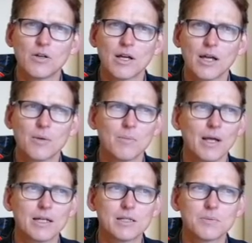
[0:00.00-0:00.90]
um,
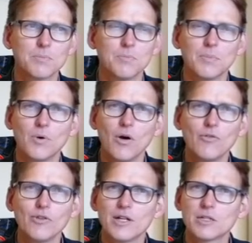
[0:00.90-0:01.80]
as
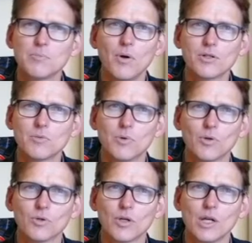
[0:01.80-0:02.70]
often as
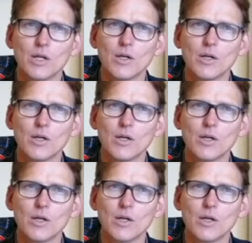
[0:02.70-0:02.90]
possible